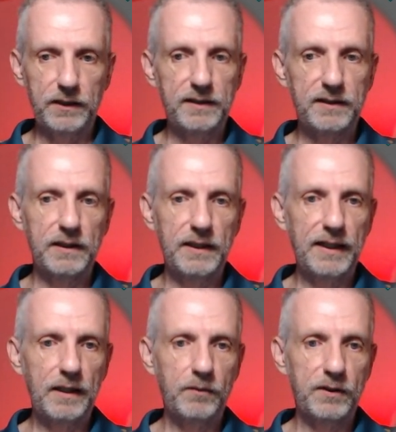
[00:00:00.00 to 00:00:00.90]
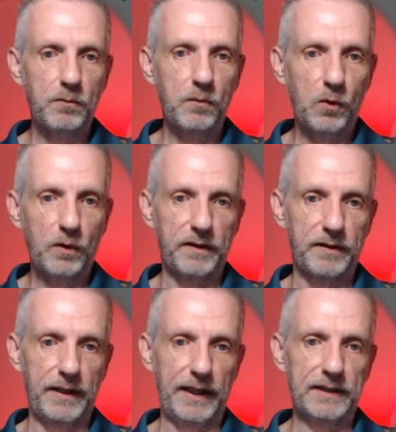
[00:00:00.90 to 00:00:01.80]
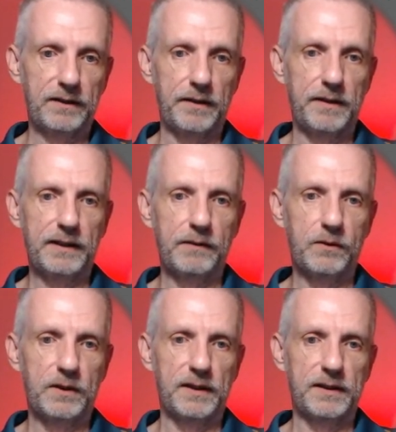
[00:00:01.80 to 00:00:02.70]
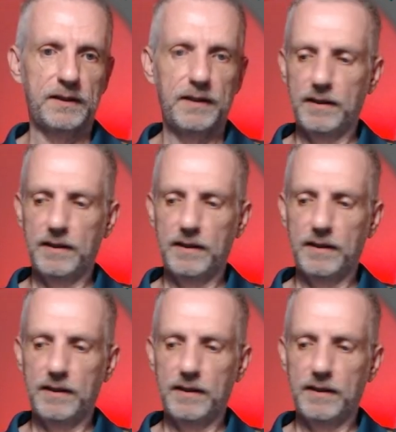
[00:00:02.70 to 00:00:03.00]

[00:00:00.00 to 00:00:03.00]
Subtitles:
It's a little bit more than that. So I think it was...